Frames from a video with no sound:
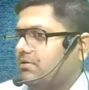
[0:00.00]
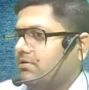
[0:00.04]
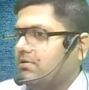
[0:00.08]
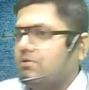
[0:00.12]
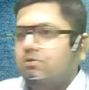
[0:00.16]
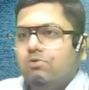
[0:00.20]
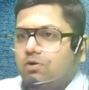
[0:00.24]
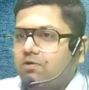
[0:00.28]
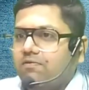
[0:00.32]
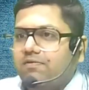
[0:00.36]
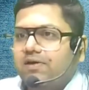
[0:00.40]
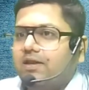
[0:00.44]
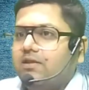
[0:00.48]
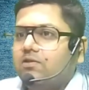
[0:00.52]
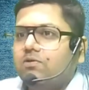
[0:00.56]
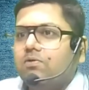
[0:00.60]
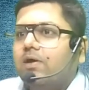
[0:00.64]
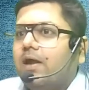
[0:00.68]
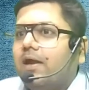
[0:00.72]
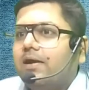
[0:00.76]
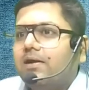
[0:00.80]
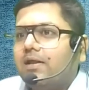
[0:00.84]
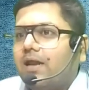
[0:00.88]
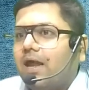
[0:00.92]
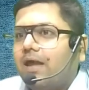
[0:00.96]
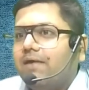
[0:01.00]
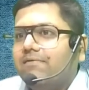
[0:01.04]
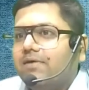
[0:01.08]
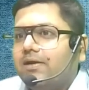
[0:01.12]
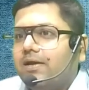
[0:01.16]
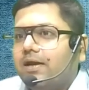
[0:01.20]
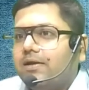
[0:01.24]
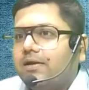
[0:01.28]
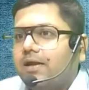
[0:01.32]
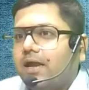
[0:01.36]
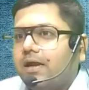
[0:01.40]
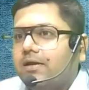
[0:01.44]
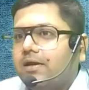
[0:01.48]
Nowhere you get driver
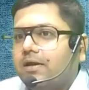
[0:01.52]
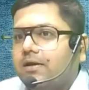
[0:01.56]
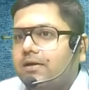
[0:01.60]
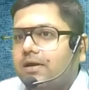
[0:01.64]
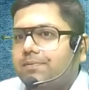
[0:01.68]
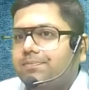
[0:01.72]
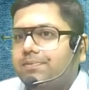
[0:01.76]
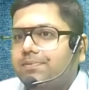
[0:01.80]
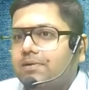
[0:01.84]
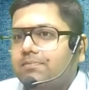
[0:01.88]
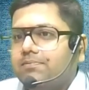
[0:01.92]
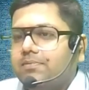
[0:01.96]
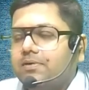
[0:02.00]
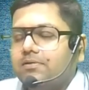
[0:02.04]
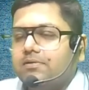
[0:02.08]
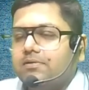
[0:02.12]
at 900 per month.